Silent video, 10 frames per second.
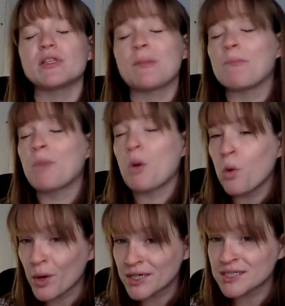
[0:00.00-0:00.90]
it's
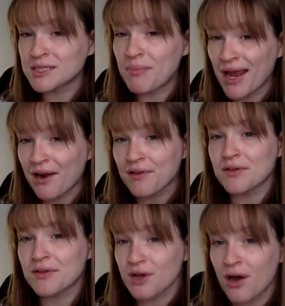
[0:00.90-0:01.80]
important to pair
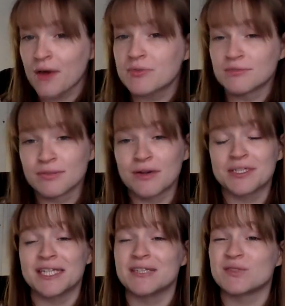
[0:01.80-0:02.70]
those carbs and
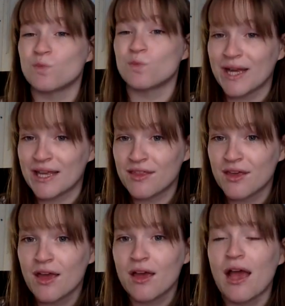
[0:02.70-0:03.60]
proteins with,
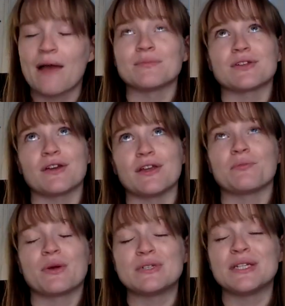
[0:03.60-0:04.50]
your
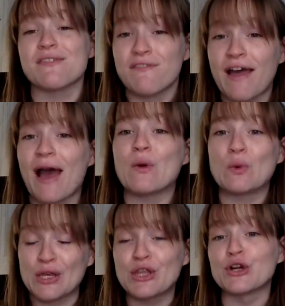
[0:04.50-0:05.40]
proteins and fat
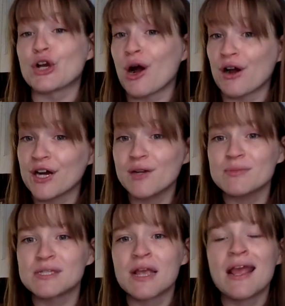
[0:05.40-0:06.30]
with your
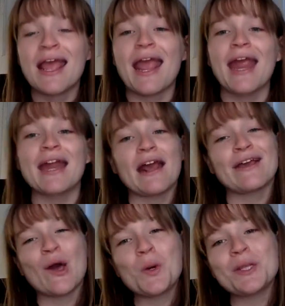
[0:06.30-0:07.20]
carbs. And I
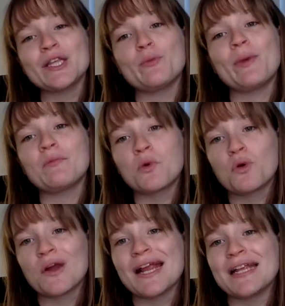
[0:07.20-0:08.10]
go a little bit
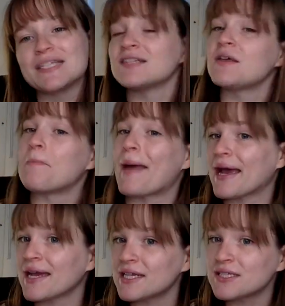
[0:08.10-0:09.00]
more into the
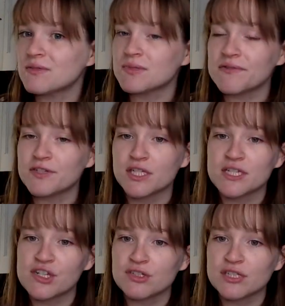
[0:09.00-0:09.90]
mechanisms of
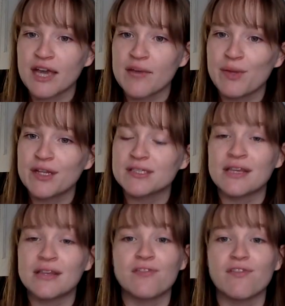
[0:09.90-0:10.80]
gestational diabetes
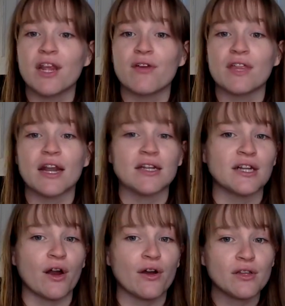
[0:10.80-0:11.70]
in the video that I
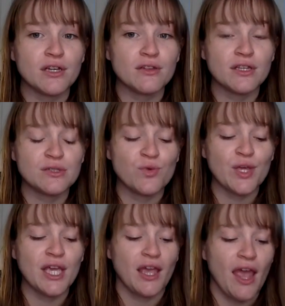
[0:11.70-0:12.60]
did earlier this
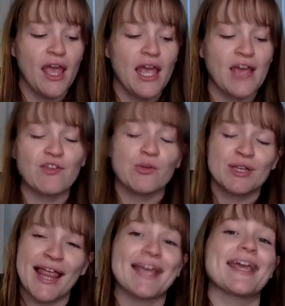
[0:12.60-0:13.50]
week. If you
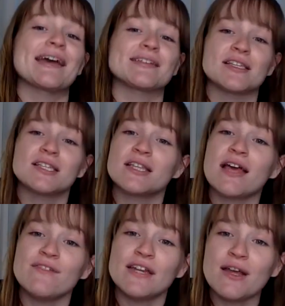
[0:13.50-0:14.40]
would like access to
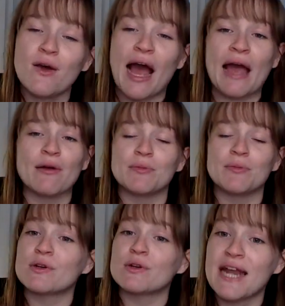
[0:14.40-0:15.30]
that video, I would be
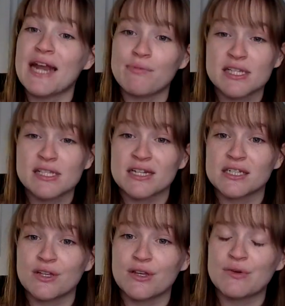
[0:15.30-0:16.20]
more than happy to send
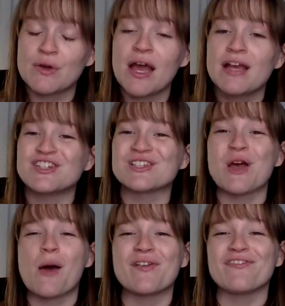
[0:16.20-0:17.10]
it to you. Just
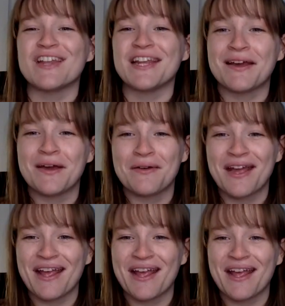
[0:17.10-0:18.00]
comment video
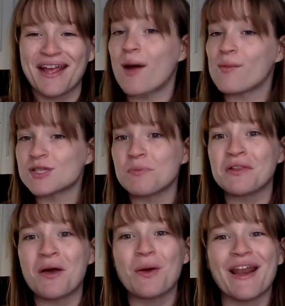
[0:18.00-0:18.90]
in the comments
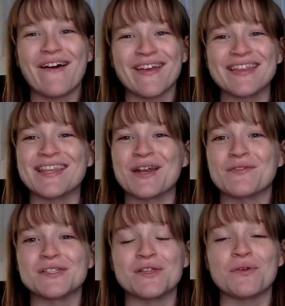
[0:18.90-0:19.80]
below, and I'll get that
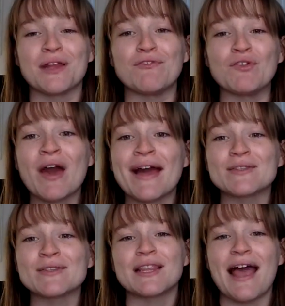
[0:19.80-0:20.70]
over to you. And if you guys
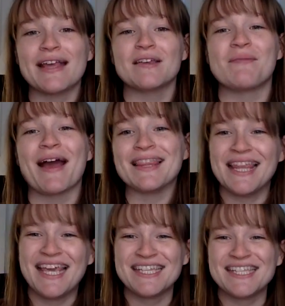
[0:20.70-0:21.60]
would like my
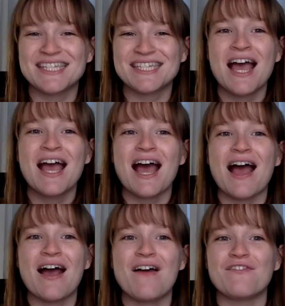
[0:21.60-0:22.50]
list
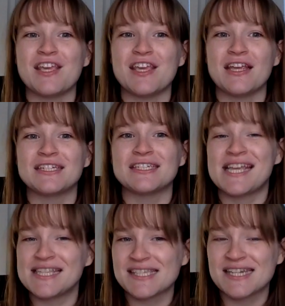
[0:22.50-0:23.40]
of the
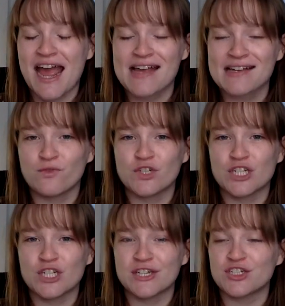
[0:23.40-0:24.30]
10 snacks for
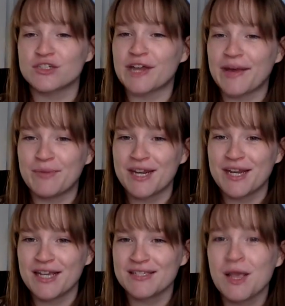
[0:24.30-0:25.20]
gestational
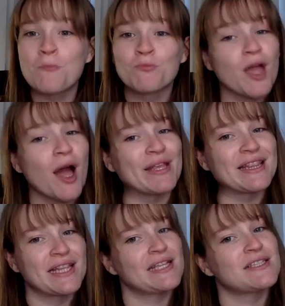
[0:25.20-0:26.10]
diabetes, comment
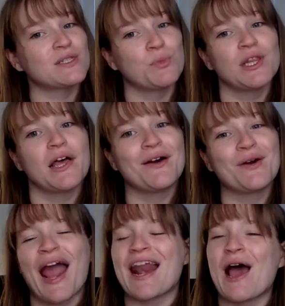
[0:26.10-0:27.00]
list below,
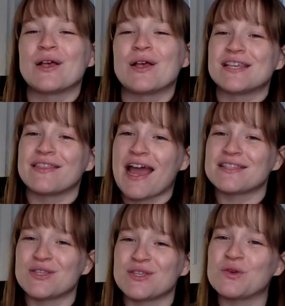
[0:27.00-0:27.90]
and I'll send that
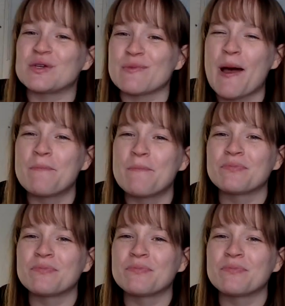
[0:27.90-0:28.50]
to you as well.